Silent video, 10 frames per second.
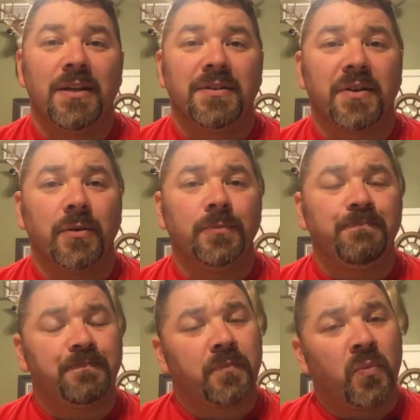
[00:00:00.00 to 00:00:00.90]
So
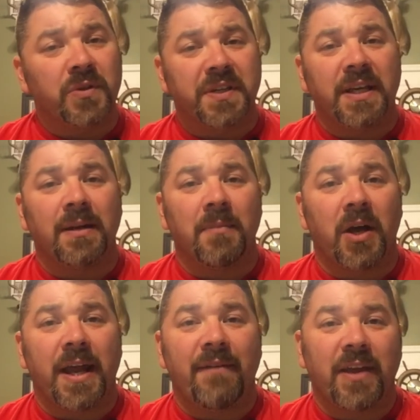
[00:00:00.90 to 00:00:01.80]
once again, I'm
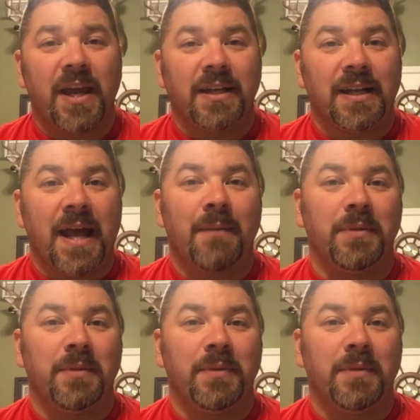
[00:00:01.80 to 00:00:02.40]
not advocating that,